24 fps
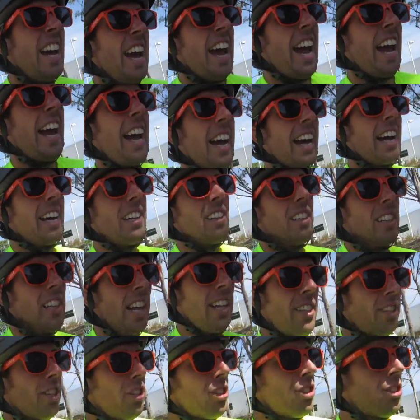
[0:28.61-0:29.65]
And
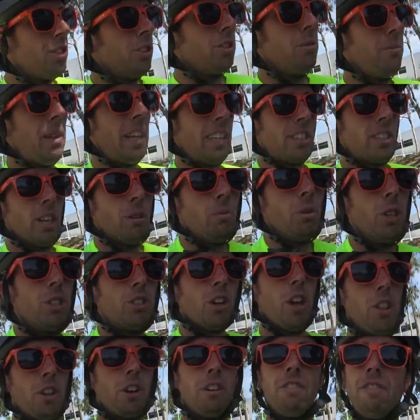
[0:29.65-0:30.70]
let's assume that someone's
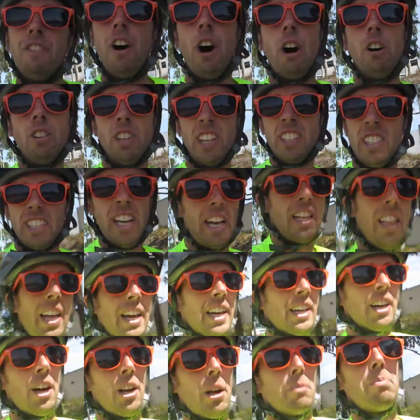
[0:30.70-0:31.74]
on their phone, let's say
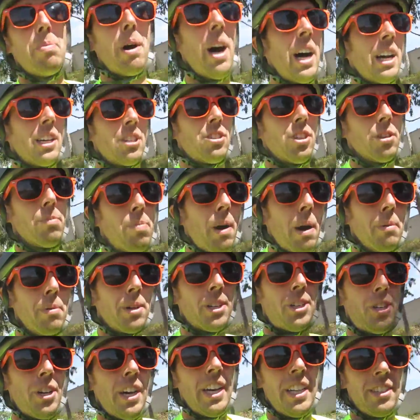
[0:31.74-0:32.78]
like on a bus or public
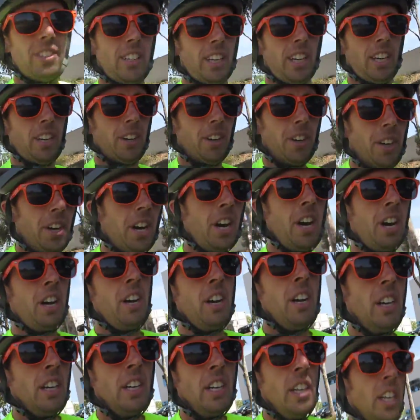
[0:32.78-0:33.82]
transit or
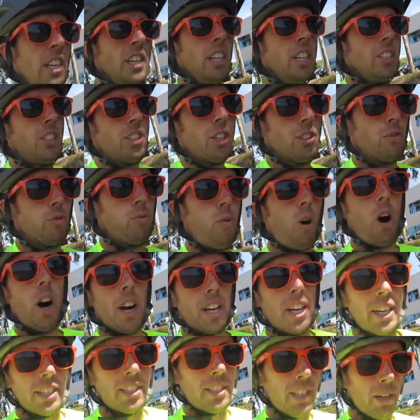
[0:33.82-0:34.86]
just
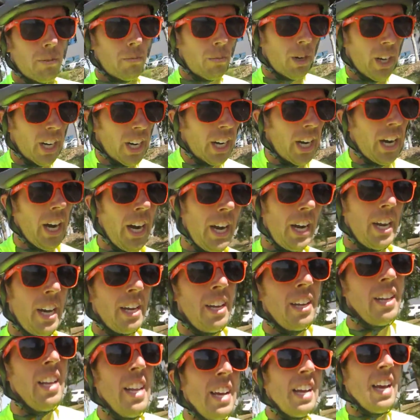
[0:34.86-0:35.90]
walking somewhere.
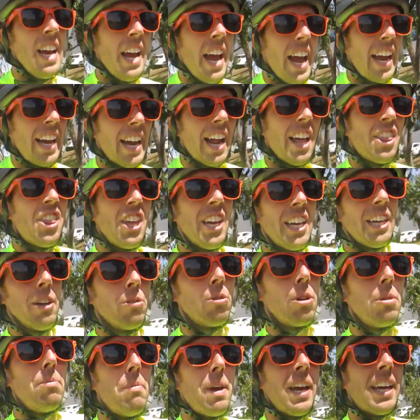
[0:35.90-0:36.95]
And I think it
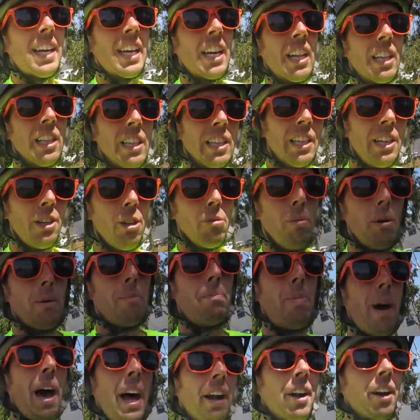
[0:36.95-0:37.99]
would make it a little bit
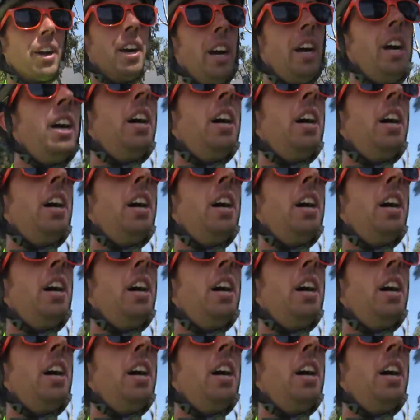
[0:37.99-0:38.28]
better,